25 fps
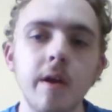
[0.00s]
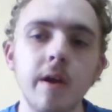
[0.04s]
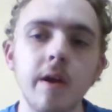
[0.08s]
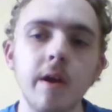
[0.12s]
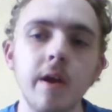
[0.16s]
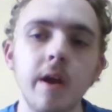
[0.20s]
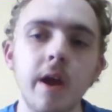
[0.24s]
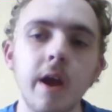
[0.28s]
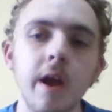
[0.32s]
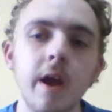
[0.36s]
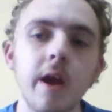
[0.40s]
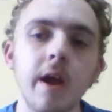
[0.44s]

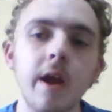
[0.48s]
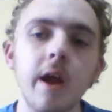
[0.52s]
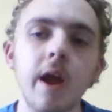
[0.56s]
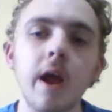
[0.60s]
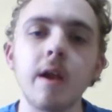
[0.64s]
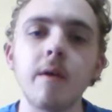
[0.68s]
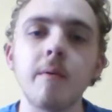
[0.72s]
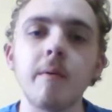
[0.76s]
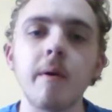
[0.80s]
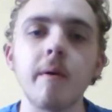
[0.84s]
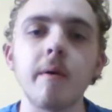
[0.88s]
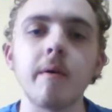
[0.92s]
in,
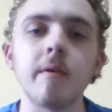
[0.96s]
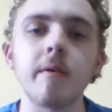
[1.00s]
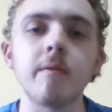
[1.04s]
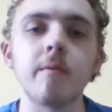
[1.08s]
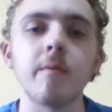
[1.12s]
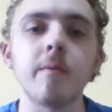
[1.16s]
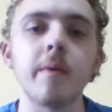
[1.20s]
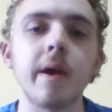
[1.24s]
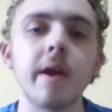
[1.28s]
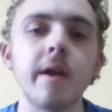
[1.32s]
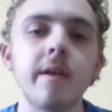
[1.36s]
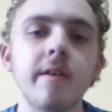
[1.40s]
anywhere else
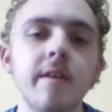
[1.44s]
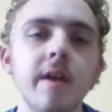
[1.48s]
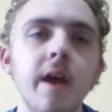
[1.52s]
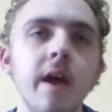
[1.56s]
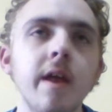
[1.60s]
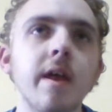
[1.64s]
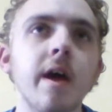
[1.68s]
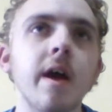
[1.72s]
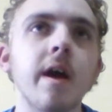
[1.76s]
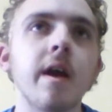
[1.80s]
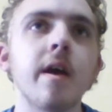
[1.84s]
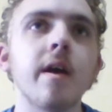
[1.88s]
we say
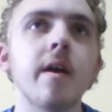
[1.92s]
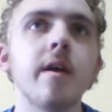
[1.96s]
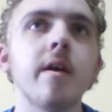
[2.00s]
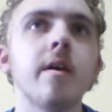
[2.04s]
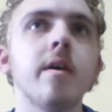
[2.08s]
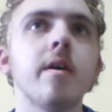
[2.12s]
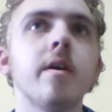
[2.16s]
like